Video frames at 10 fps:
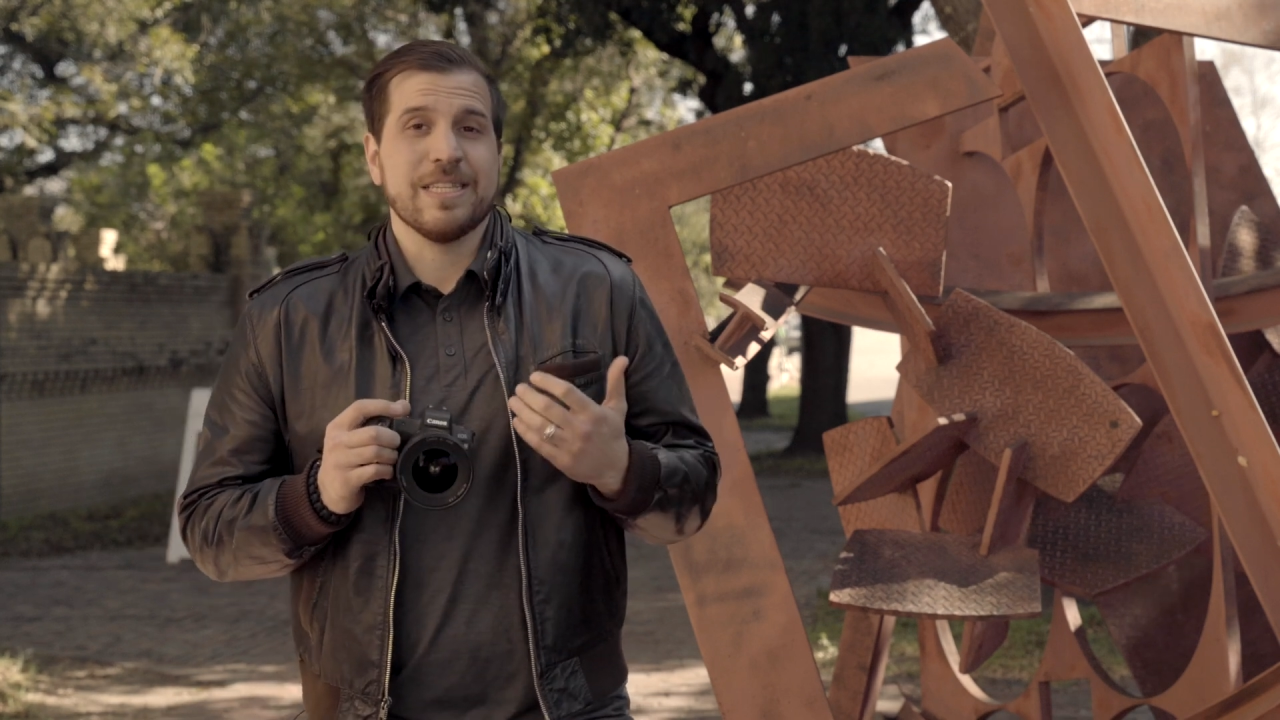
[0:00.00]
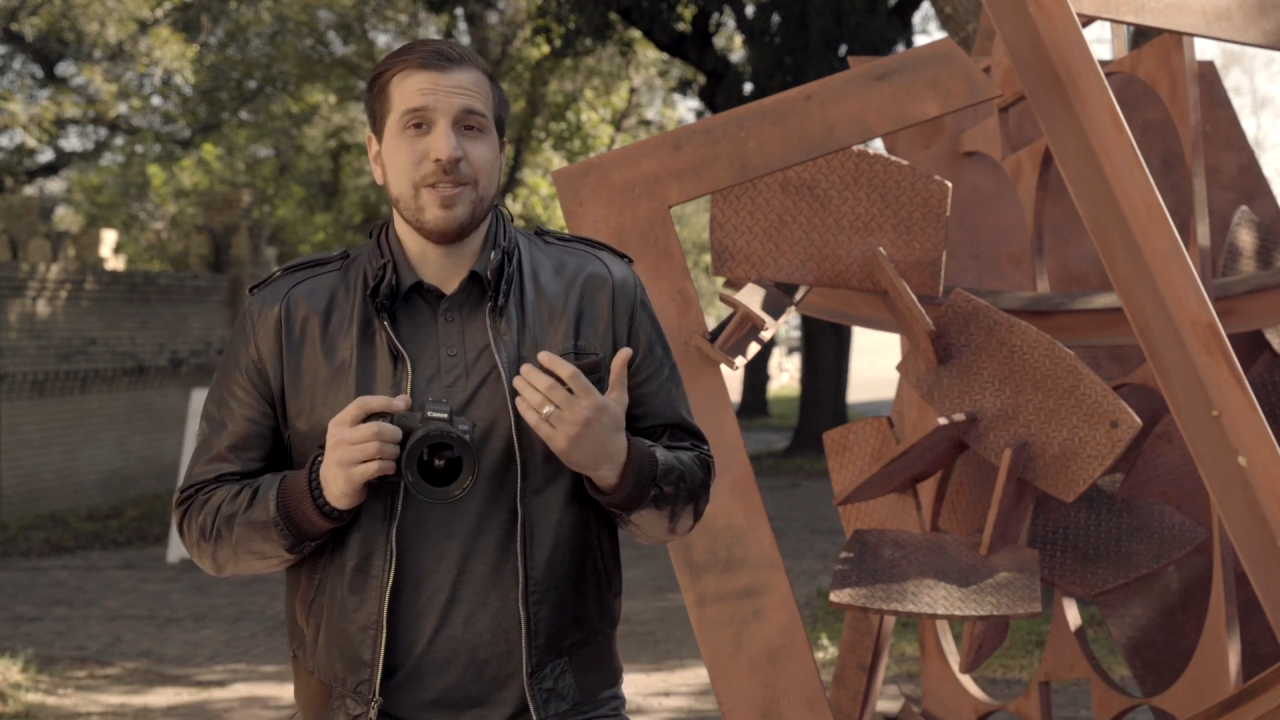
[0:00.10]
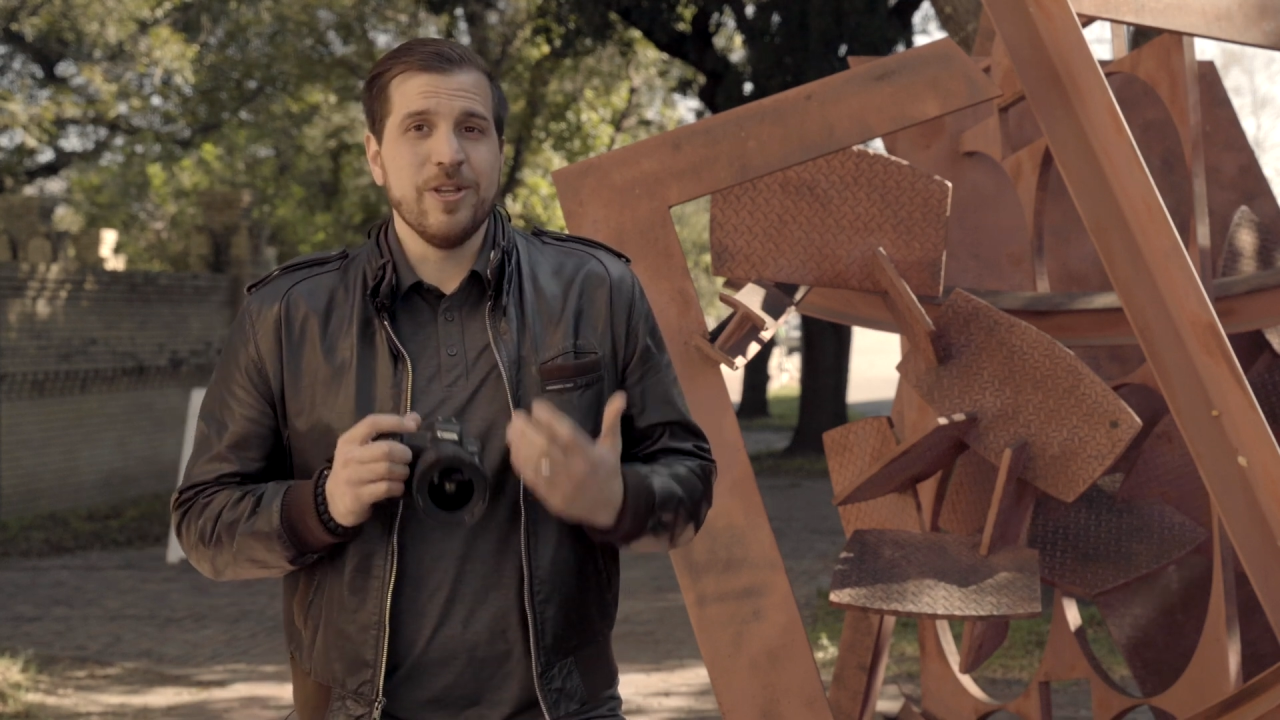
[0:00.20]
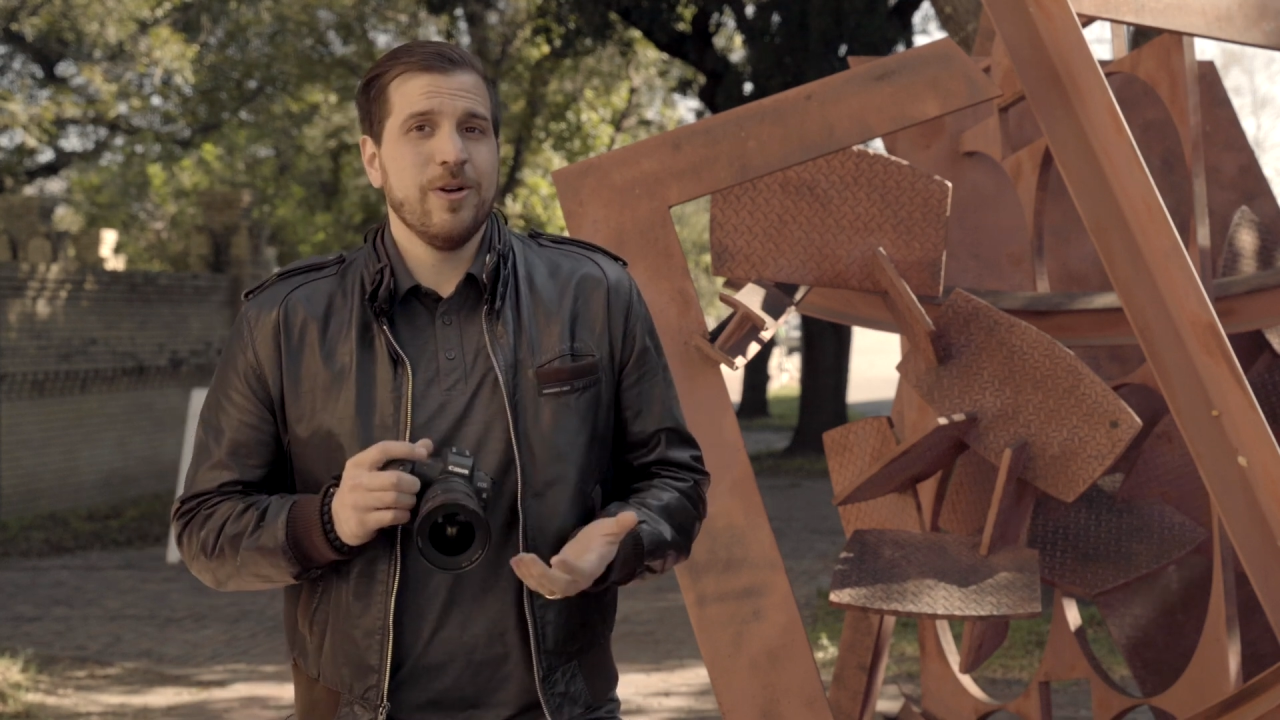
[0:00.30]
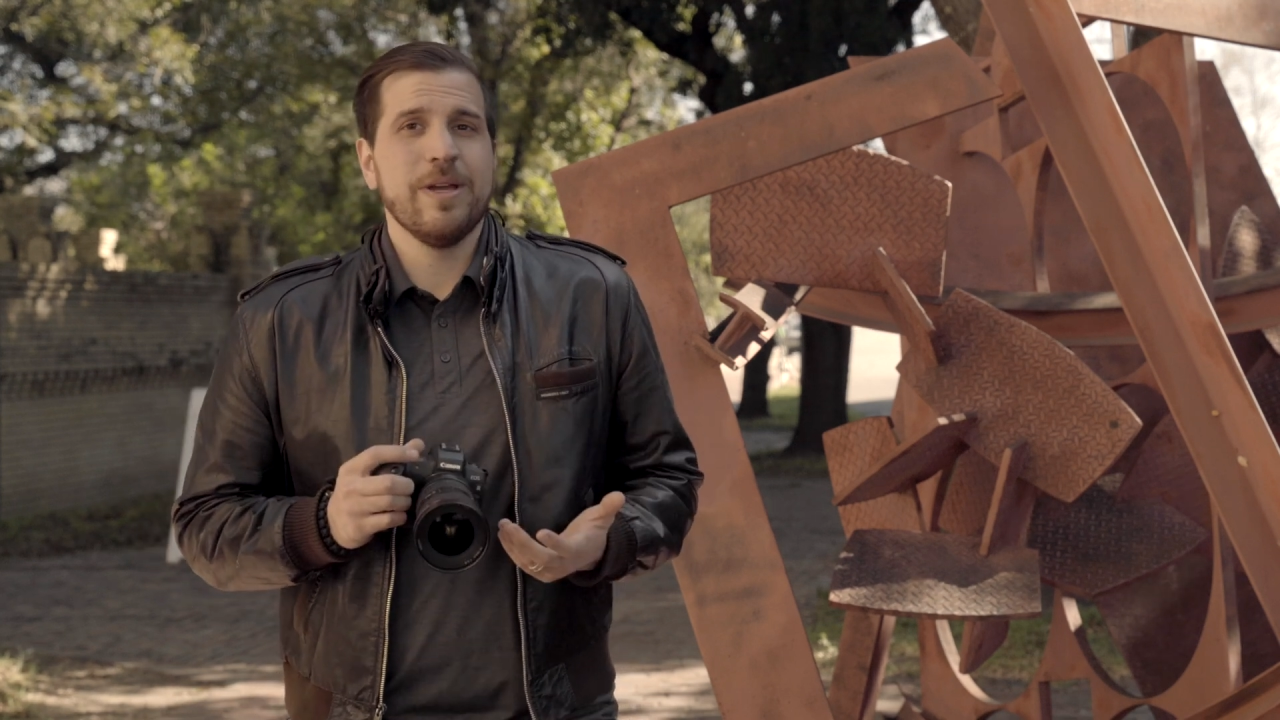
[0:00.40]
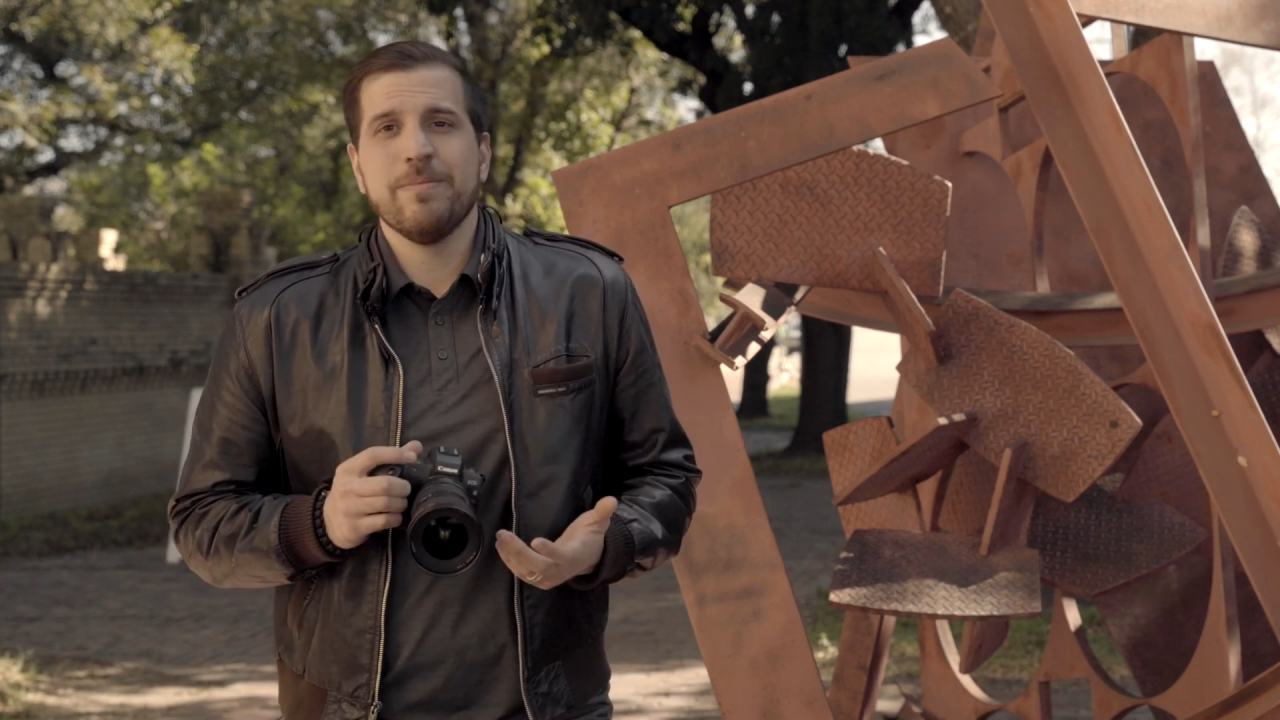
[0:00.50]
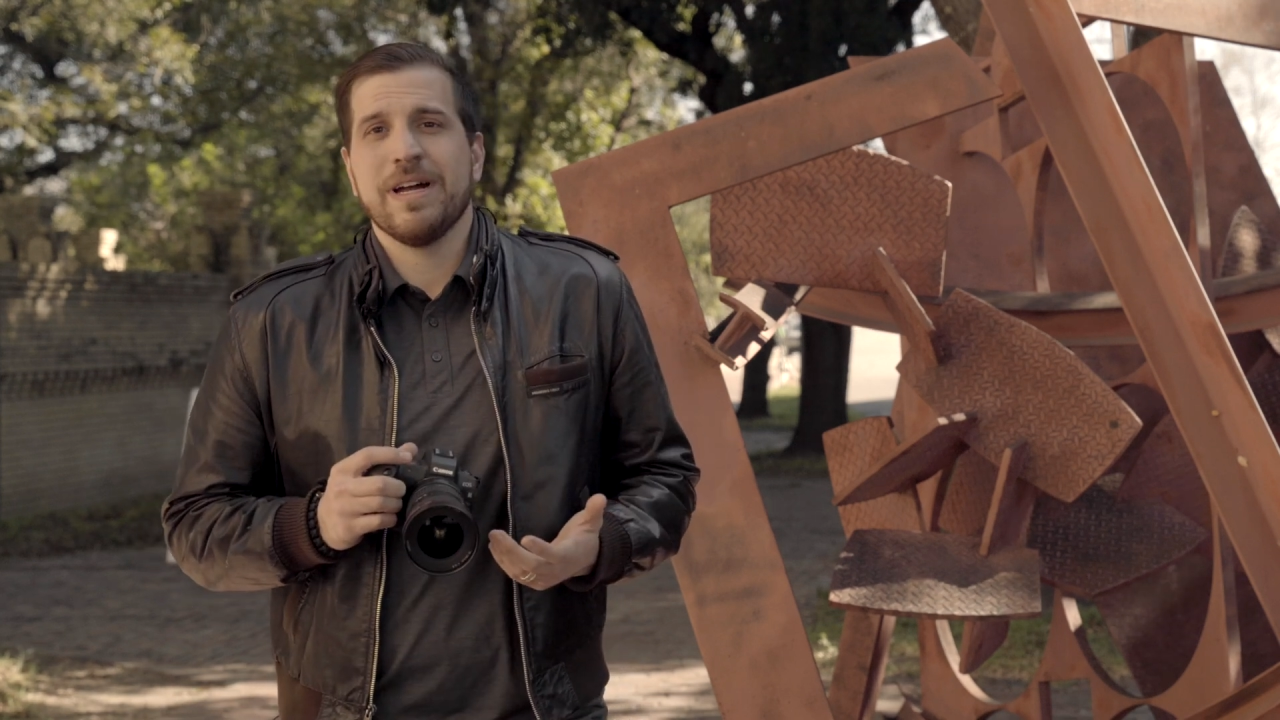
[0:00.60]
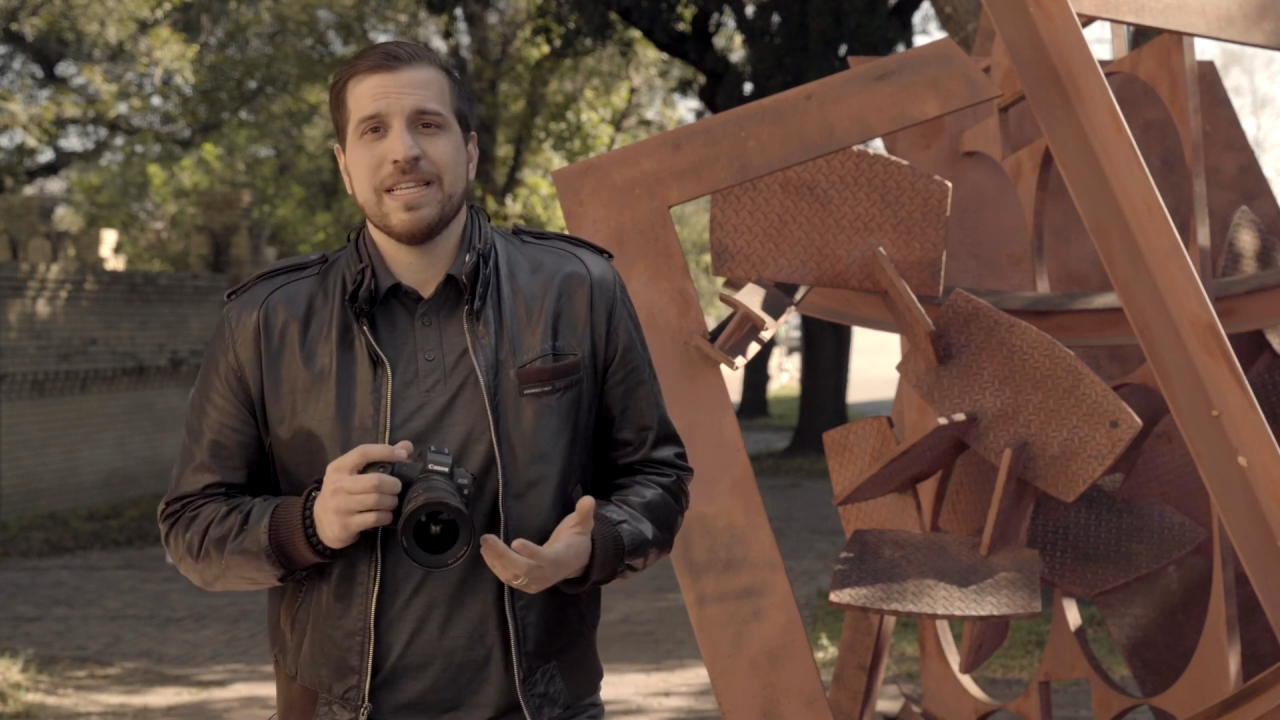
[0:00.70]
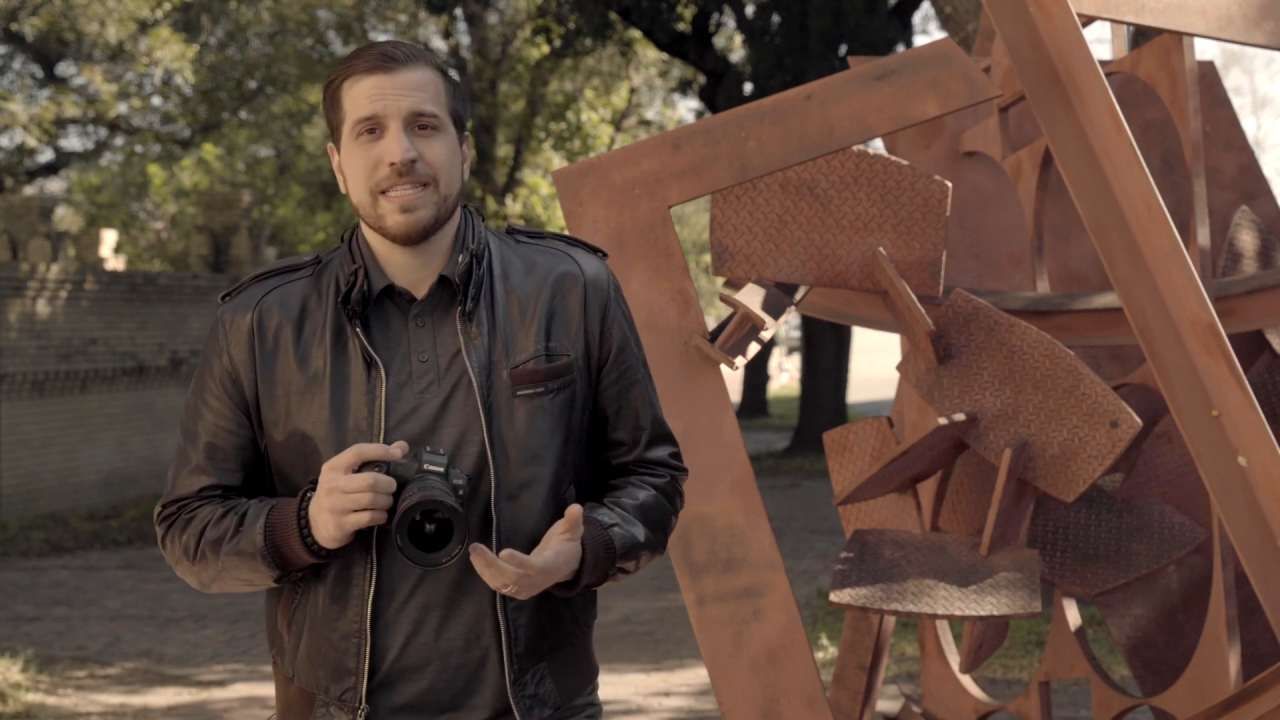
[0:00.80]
no in-body